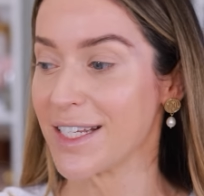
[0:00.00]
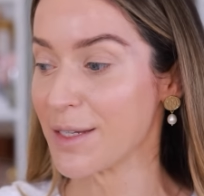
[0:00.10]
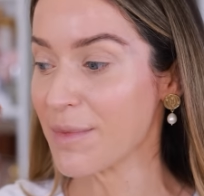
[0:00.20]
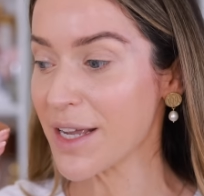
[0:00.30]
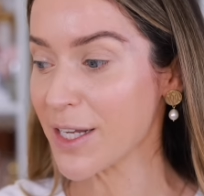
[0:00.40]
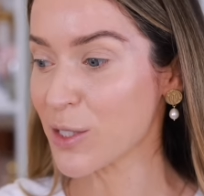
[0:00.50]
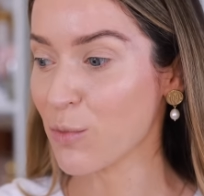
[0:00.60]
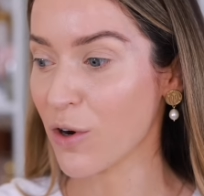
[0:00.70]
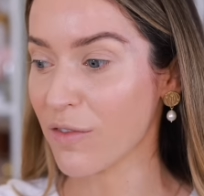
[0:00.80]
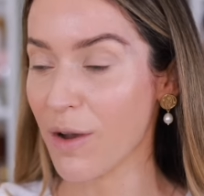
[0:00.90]
To me, it's
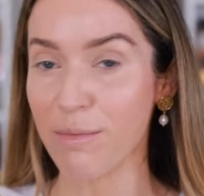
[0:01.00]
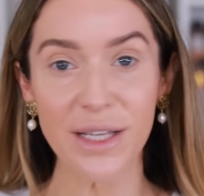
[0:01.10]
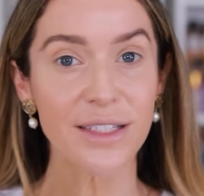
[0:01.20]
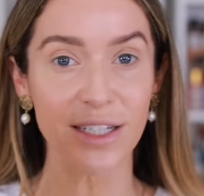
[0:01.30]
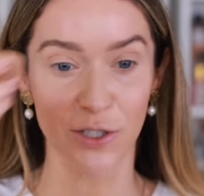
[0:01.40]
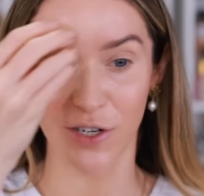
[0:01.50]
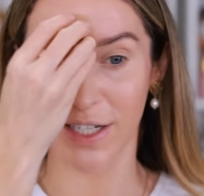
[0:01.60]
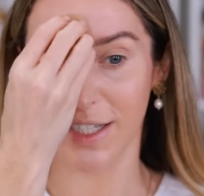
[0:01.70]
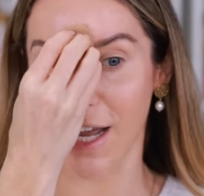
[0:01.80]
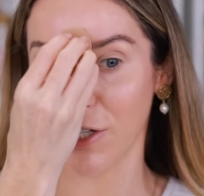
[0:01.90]
more of a business
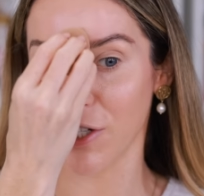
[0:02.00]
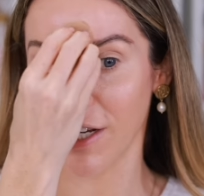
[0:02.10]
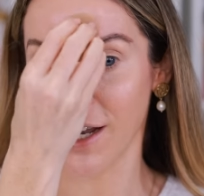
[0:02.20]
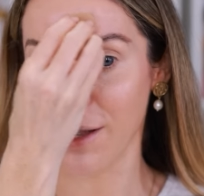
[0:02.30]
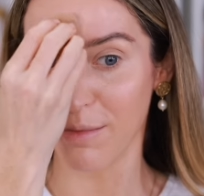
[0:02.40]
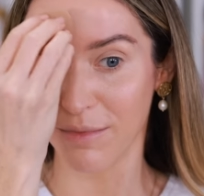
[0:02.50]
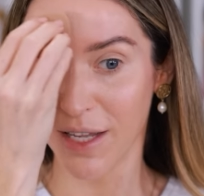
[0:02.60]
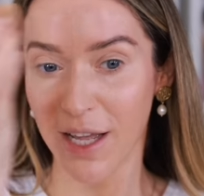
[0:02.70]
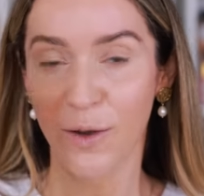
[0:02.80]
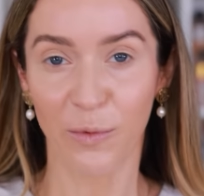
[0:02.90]
transaction. I'm
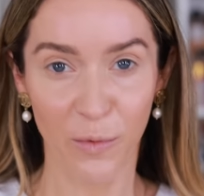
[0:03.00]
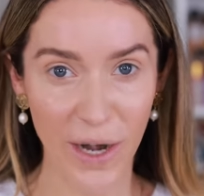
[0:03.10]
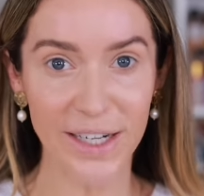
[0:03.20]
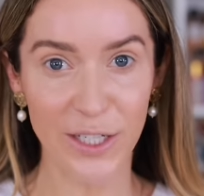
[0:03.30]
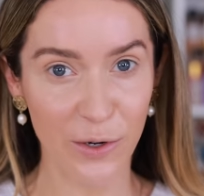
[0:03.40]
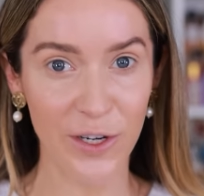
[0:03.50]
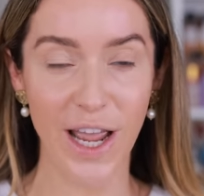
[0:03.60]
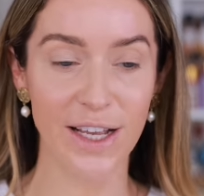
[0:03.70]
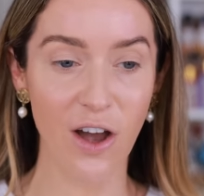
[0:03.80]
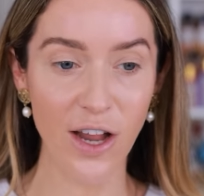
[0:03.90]
ready to
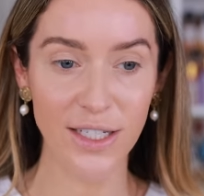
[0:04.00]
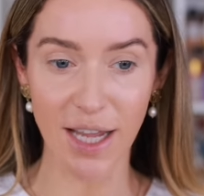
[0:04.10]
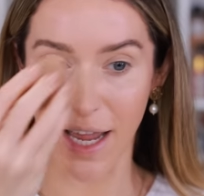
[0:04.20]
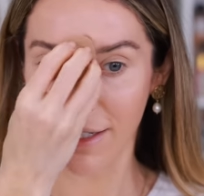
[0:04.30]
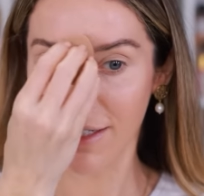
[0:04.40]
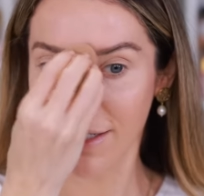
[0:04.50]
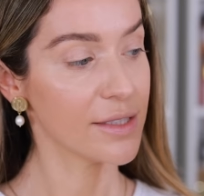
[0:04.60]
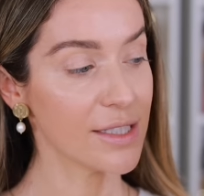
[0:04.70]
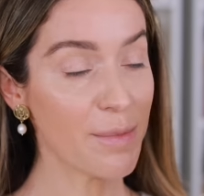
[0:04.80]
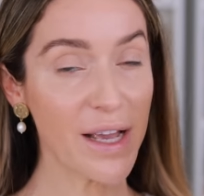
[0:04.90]
create content.
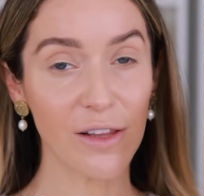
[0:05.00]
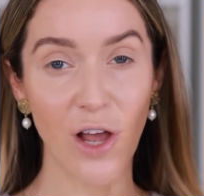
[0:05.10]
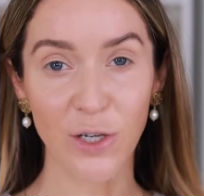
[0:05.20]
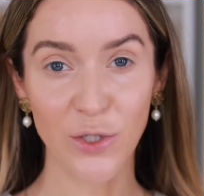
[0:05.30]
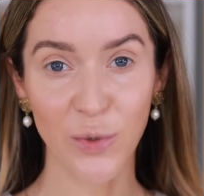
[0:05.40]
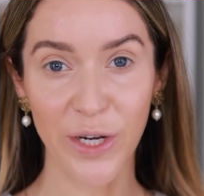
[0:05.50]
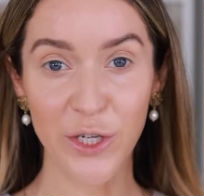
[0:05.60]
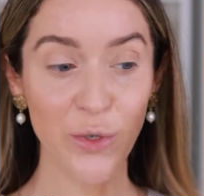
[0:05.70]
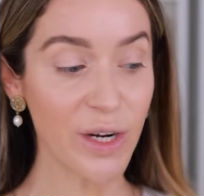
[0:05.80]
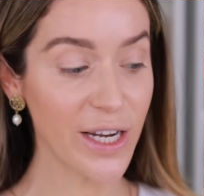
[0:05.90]
To make a long story
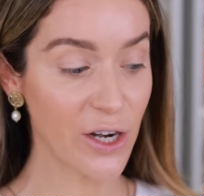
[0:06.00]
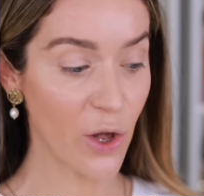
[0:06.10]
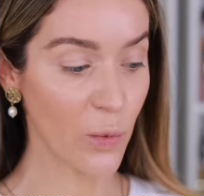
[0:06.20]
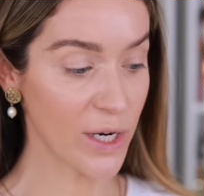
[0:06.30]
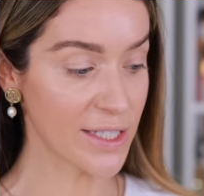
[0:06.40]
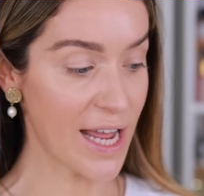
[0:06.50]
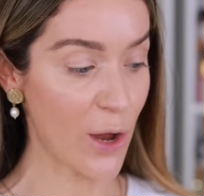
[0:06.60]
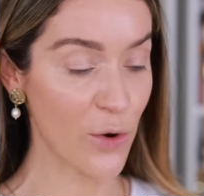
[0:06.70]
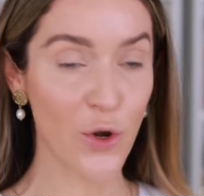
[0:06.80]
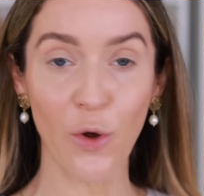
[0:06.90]
short, it all worked
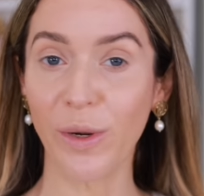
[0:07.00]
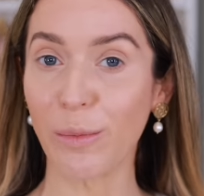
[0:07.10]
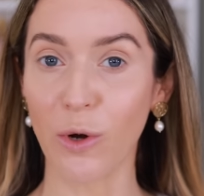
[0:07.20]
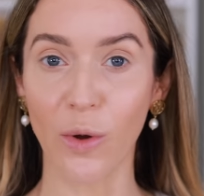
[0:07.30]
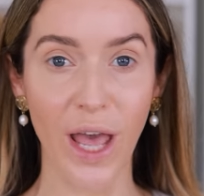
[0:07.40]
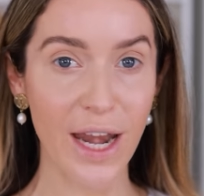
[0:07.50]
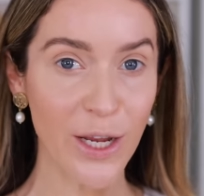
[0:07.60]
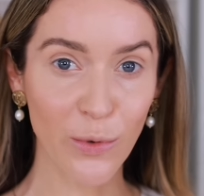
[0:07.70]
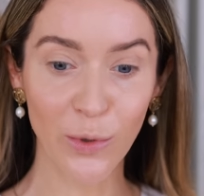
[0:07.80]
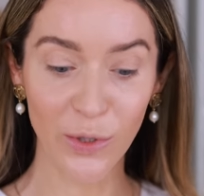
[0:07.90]
out. Nobody broke
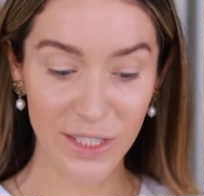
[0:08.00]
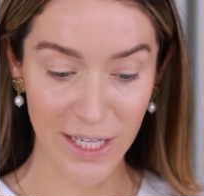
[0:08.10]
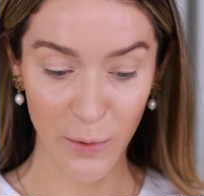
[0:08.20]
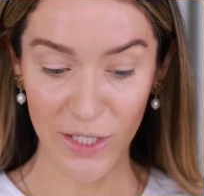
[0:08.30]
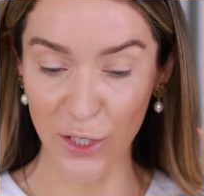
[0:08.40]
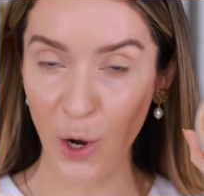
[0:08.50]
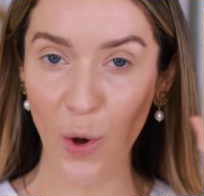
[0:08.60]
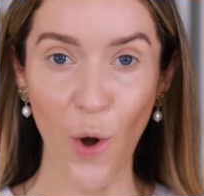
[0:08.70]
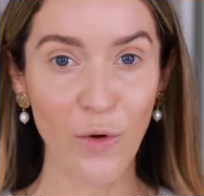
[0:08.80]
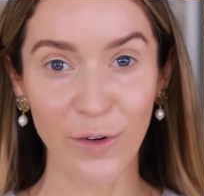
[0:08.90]
any rules. There was
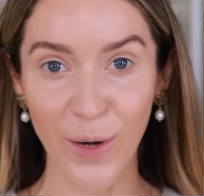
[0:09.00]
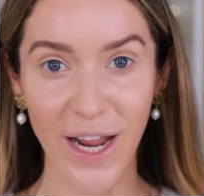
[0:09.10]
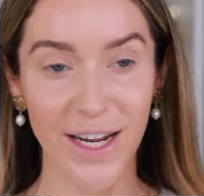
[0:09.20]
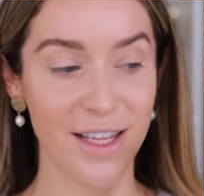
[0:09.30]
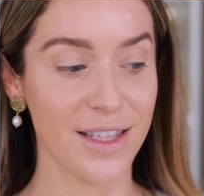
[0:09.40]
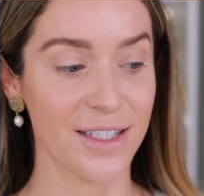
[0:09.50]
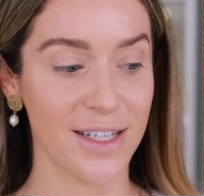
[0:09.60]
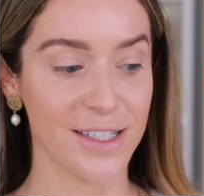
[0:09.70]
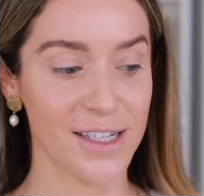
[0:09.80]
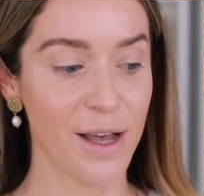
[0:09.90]
no overriding in the
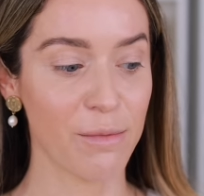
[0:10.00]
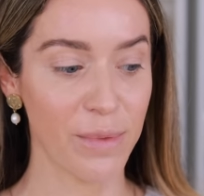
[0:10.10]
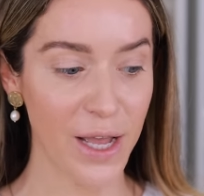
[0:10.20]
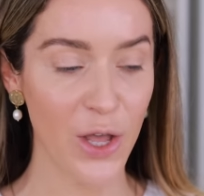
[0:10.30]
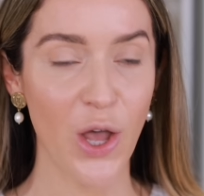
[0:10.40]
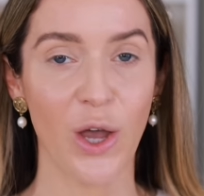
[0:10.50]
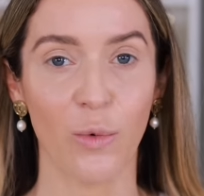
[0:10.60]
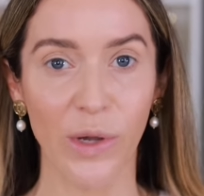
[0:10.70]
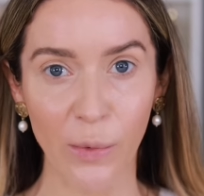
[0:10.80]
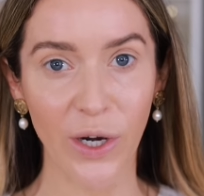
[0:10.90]
system, but
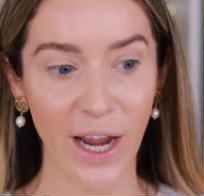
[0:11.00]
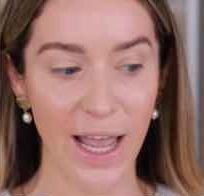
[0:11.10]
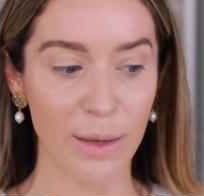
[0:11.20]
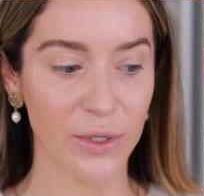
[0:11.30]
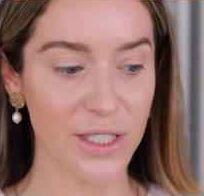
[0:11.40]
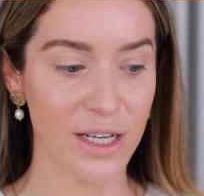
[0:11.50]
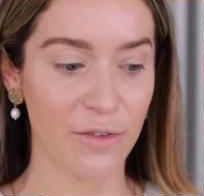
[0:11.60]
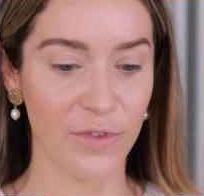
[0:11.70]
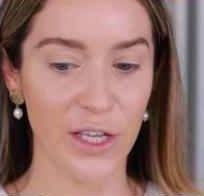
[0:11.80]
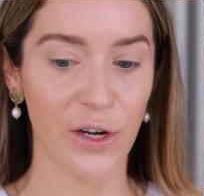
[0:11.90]
we were able to
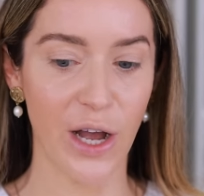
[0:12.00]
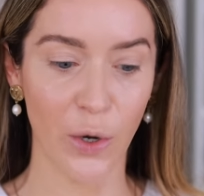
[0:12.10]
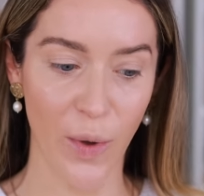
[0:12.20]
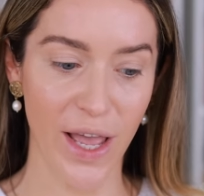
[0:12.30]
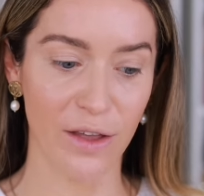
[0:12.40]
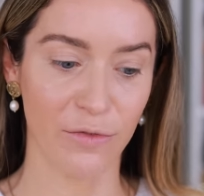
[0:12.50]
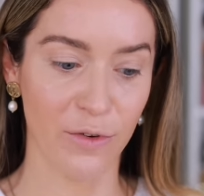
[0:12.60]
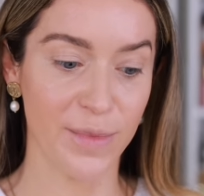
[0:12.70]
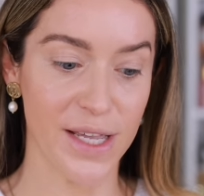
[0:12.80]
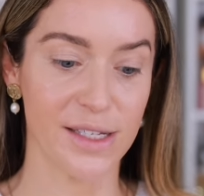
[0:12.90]
figure out a way
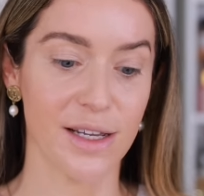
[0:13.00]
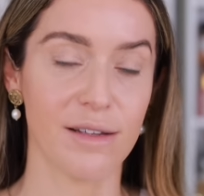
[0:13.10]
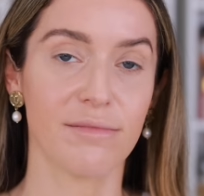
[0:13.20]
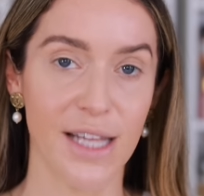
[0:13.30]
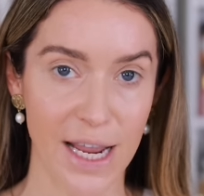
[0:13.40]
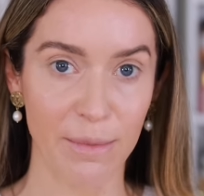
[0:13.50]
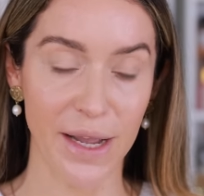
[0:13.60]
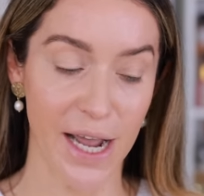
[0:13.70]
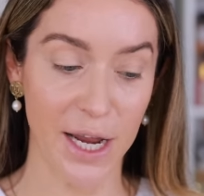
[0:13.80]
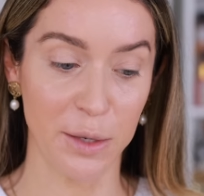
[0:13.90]
for me to take
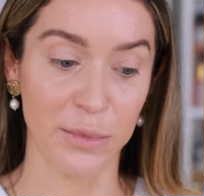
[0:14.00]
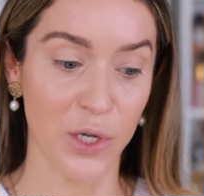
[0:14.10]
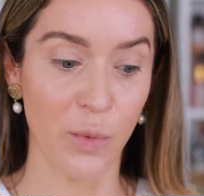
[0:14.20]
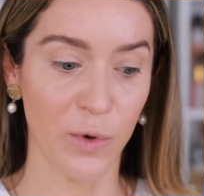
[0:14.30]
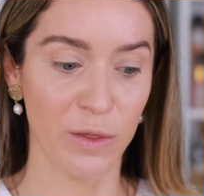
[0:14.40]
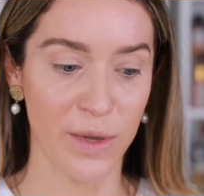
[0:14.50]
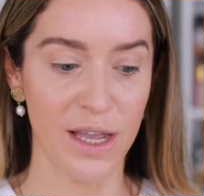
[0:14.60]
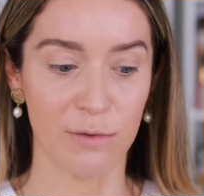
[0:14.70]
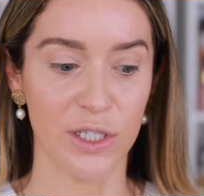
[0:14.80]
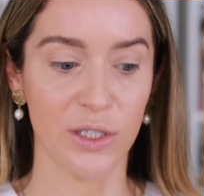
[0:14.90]
my items home with
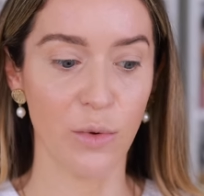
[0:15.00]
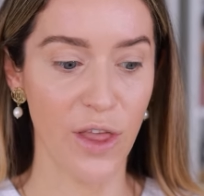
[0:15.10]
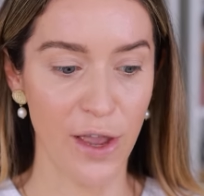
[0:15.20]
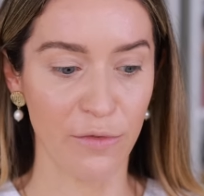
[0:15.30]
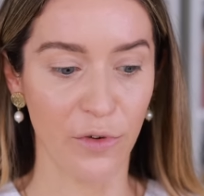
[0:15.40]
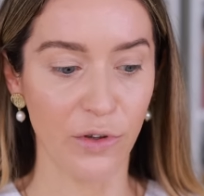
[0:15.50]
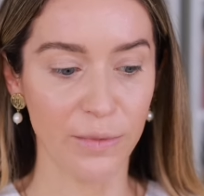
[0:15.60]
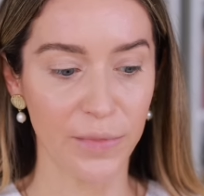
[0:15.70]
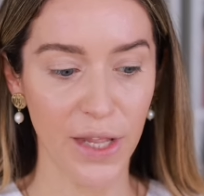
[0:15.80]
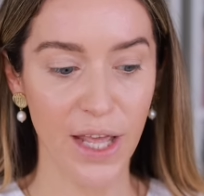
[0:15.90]
me. I was so thankful.